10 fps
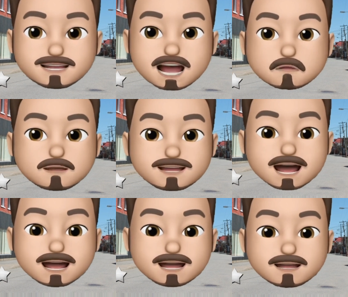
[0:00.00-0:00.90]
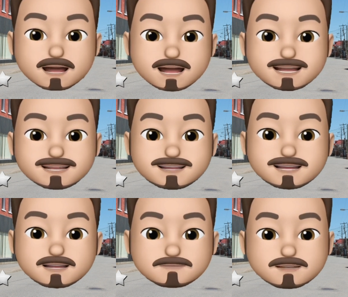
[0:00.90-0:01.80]
irritating kind of
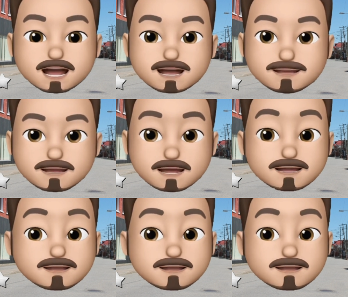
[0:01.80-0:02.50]
cinephile, and